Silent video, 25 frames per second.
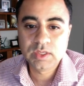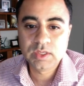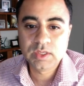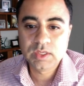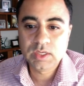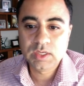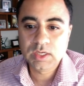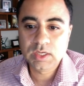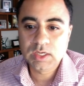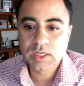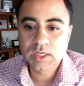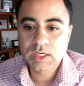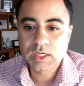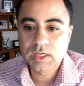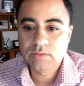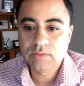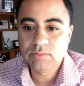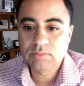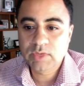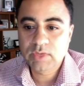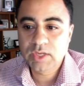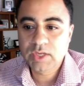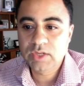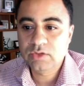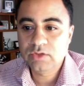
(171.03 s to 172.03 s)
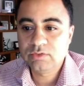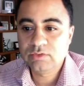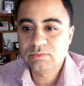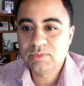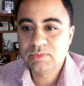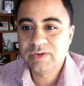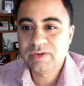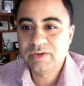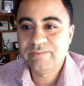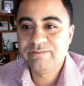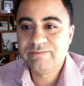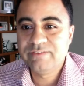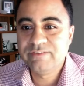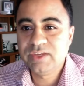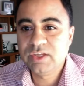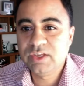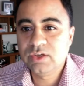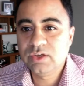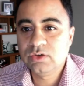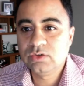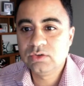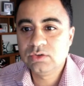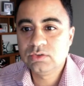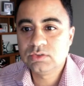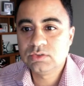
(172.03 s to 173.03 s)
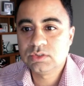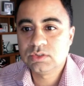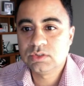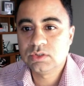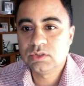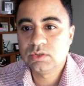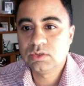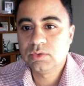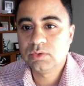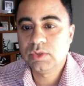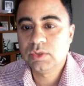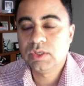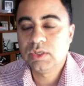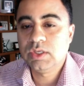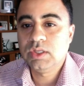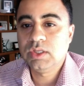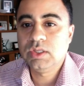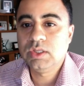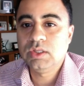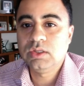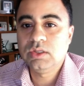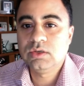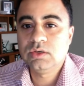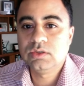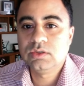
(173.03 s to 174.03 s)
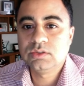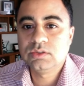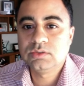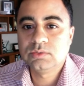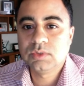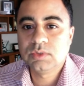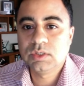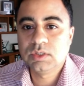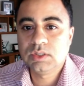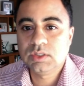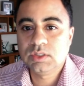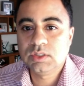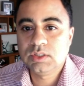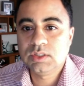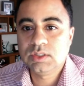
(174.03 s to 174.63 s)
Any of my videos are going in here as well.